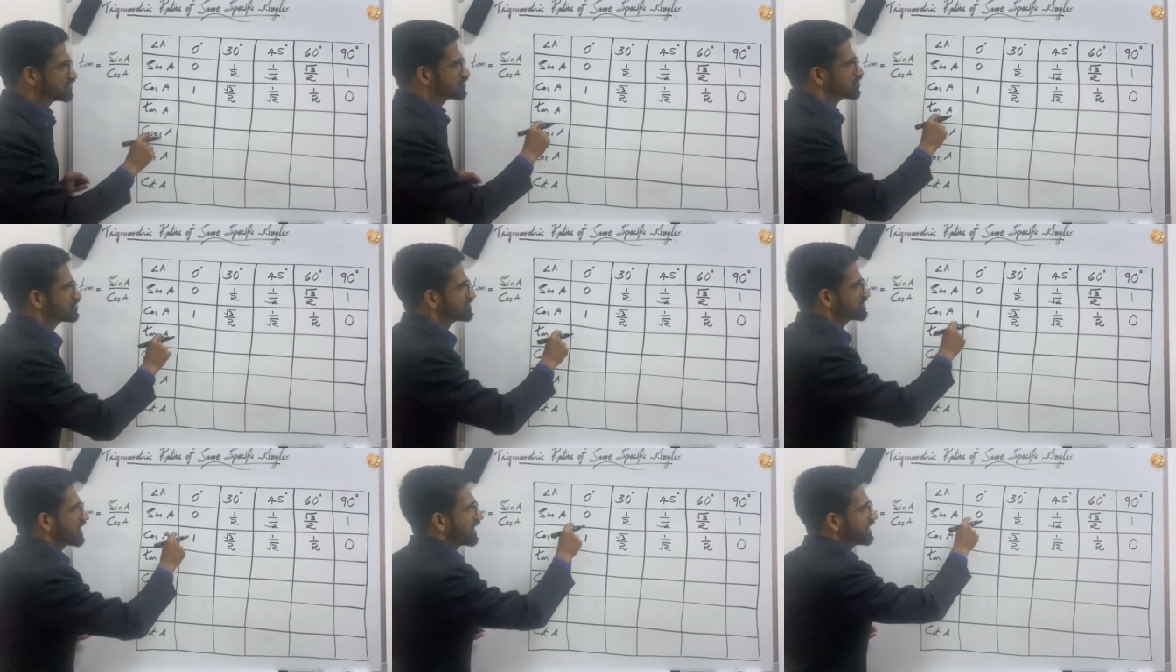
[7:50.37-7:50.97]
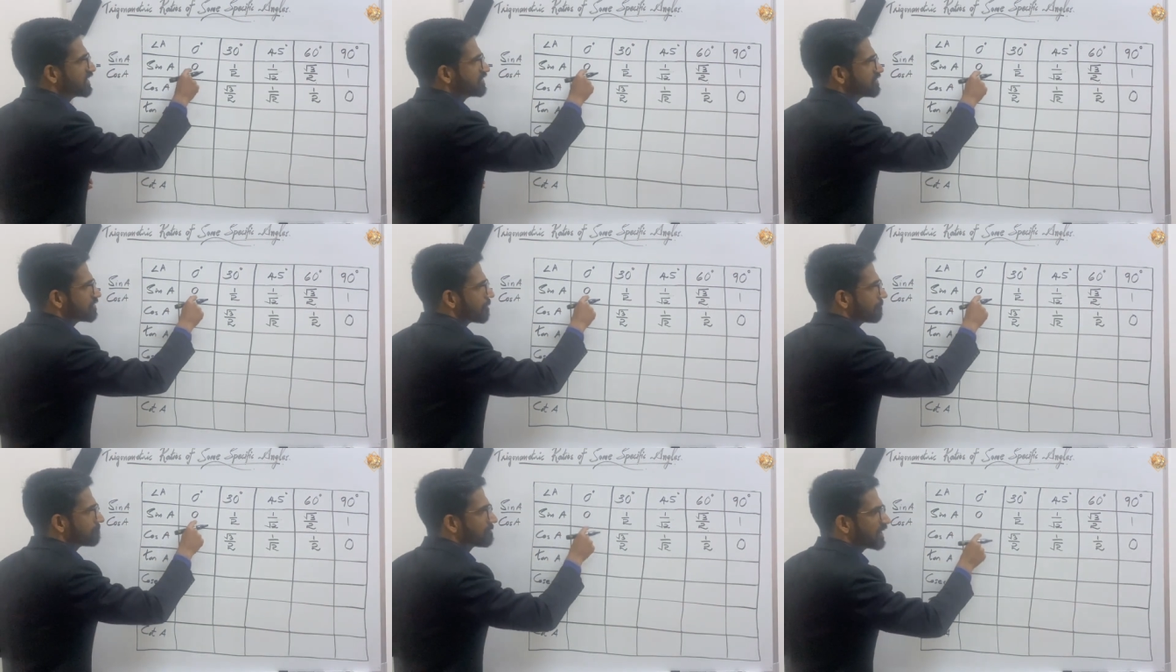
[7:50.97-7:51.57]
So
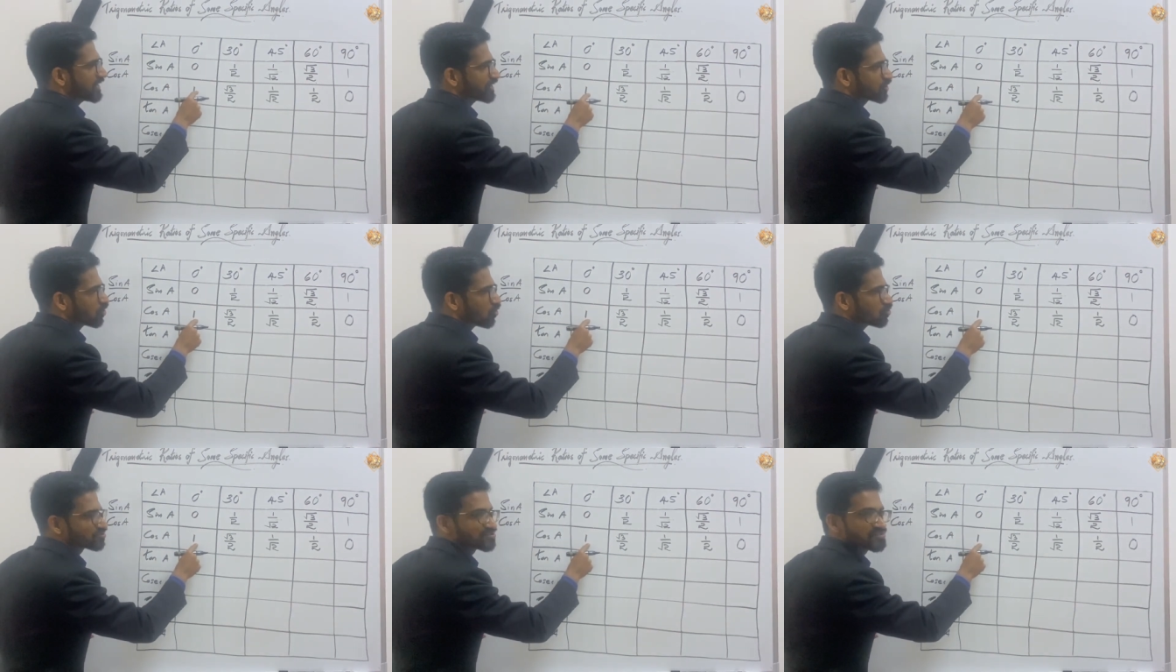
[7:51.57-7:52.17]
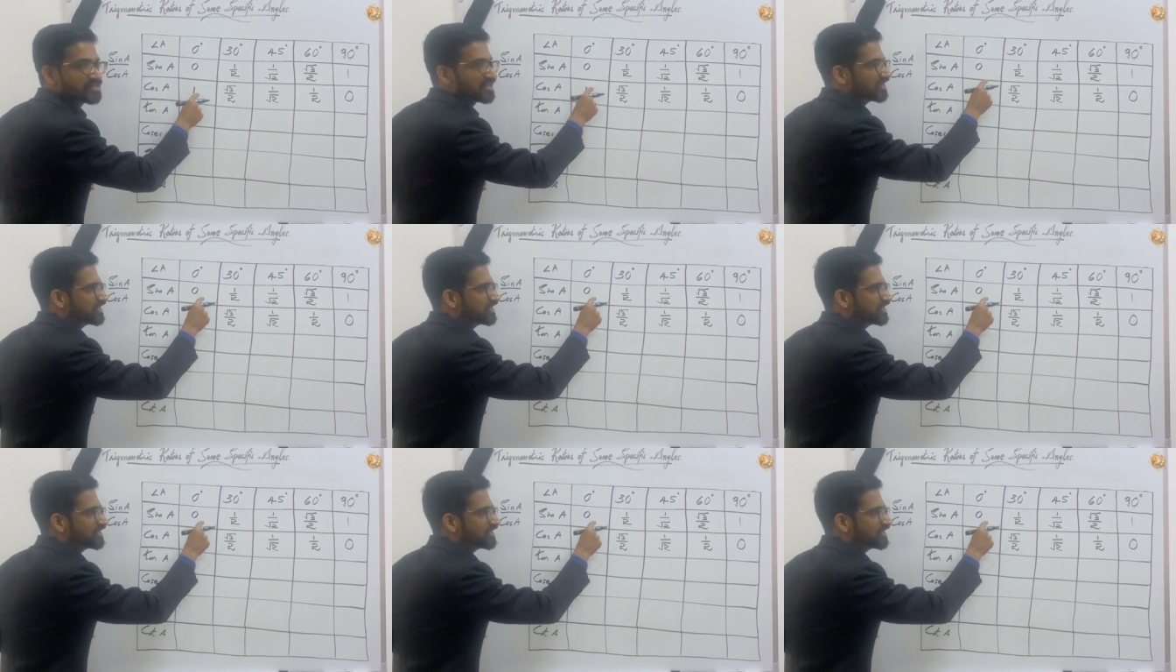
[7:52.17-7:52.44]
sine by cos.